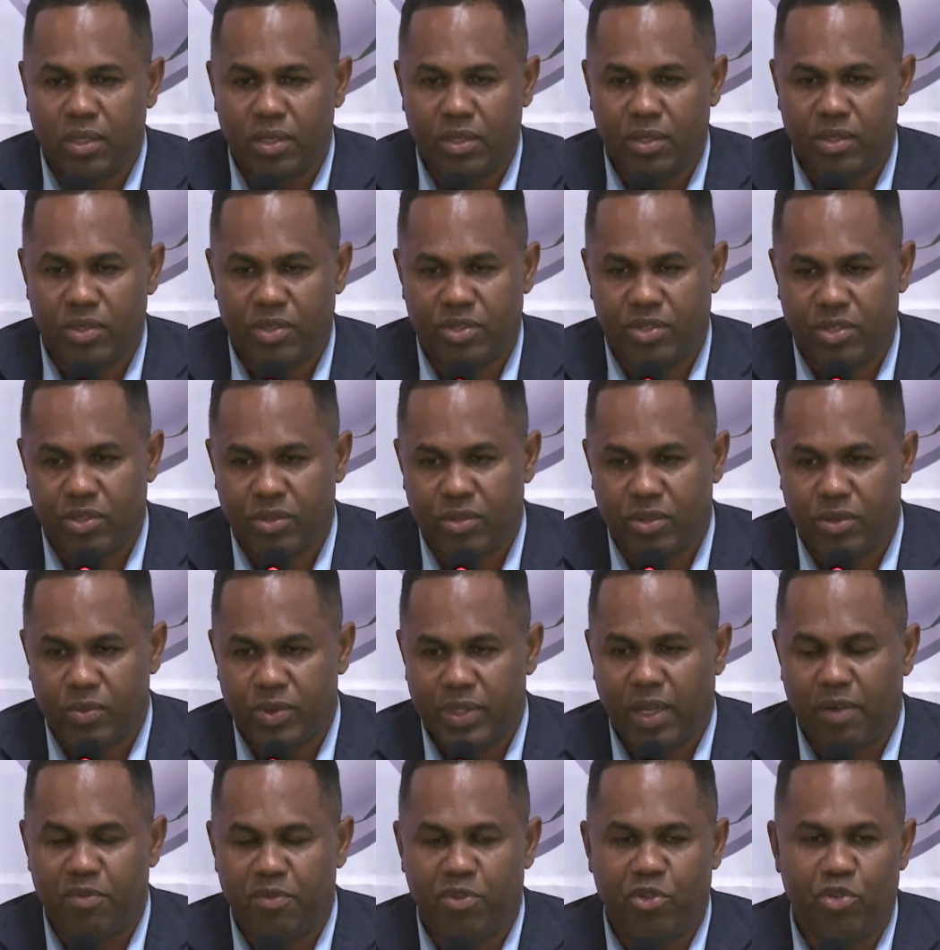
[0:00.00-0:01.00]
So we
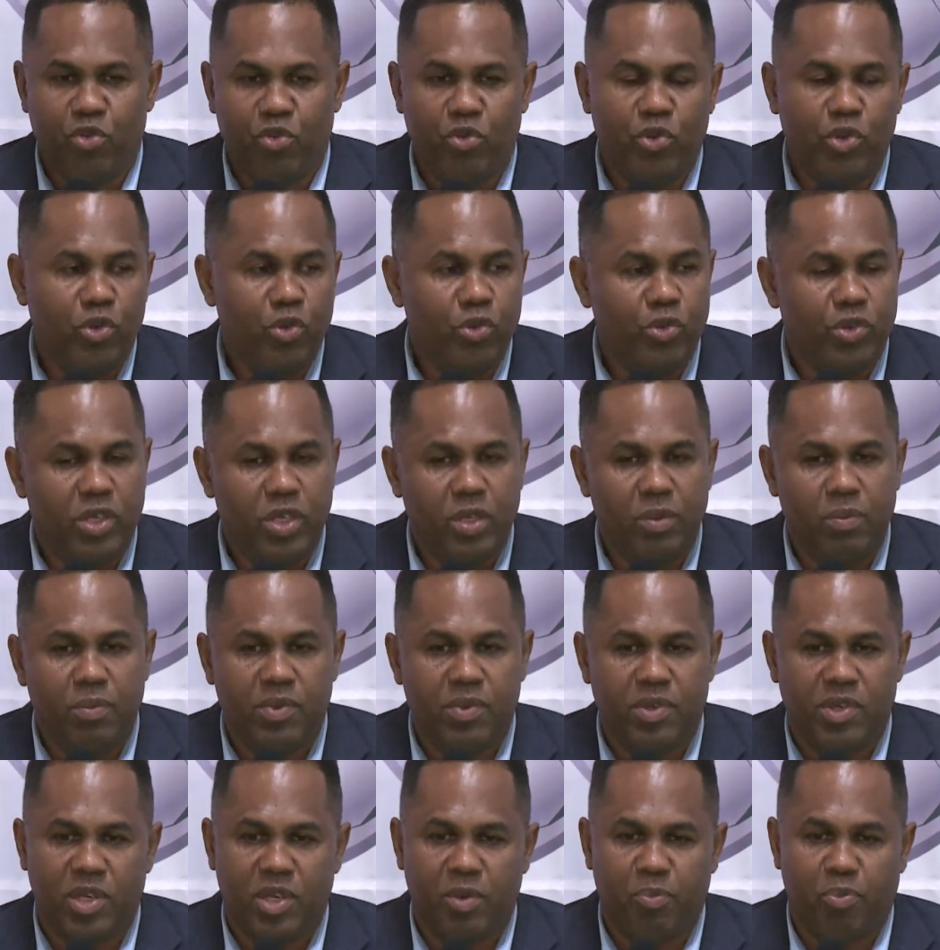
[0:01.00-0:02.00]
have 2 new teams
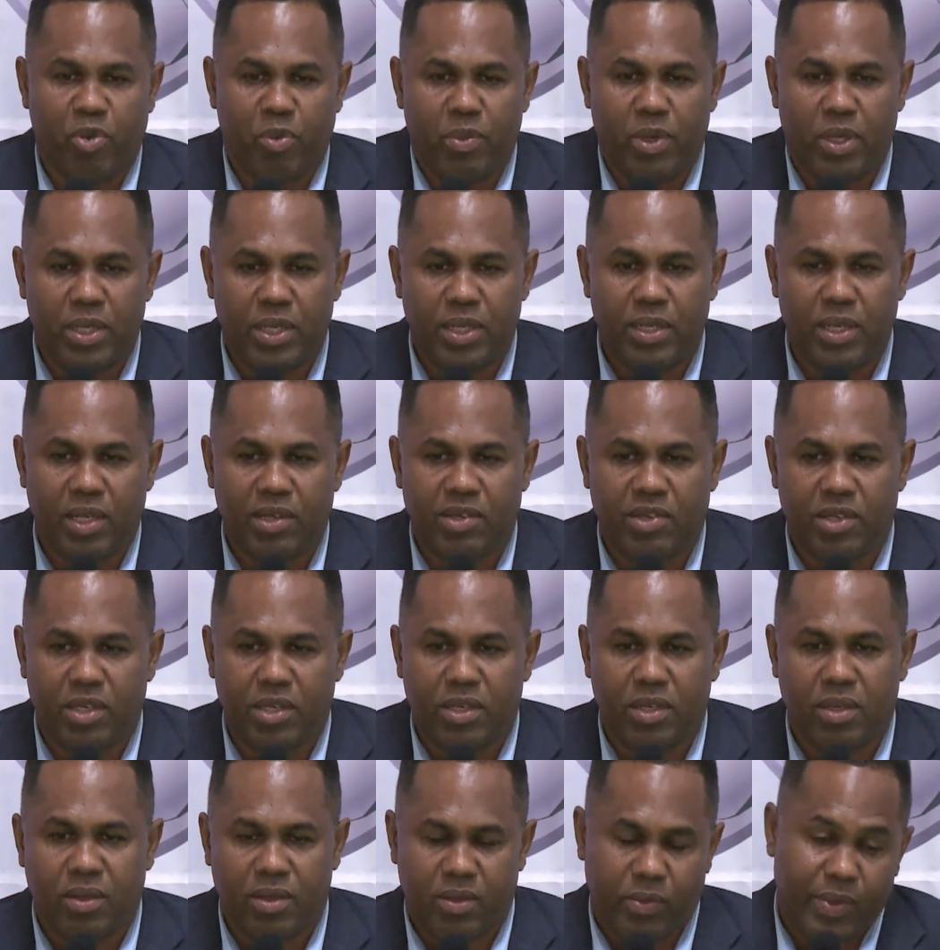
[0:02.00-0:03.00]
in the Premier League this year,